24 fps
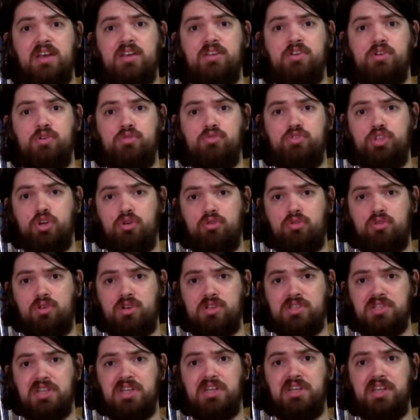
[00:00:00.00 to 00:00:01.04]
no
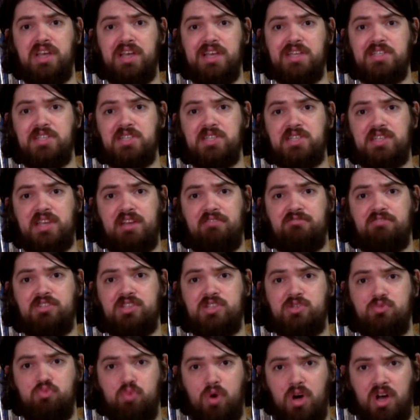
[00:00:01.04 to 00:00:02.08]
jokers, and aces count
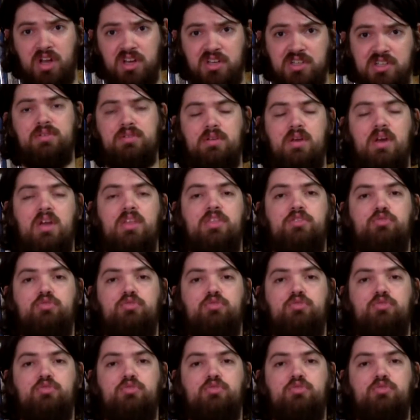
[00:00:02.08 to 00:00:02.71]
as 1.